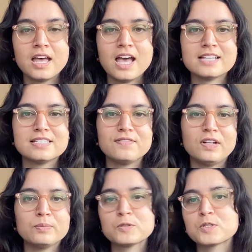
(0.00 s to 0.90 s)
has
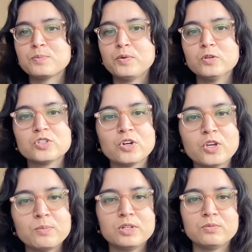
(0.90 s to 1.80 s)
developed a support
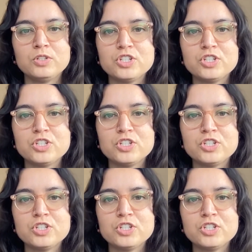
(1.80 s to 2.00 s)
document which